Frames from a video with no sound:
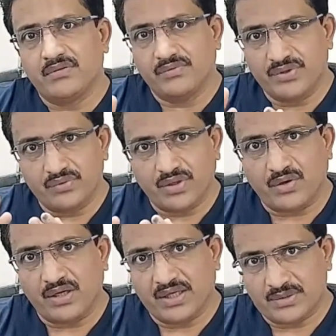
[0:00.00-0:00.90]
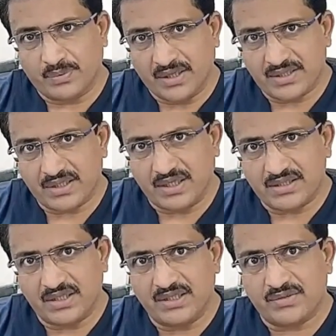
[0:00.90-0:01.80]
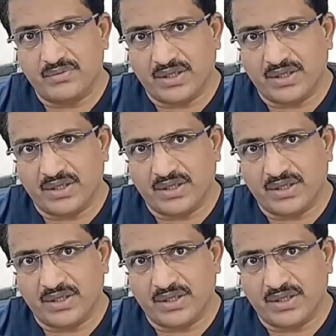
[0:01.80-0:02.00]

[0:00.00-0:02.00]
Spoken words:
which we call it as peristalsis.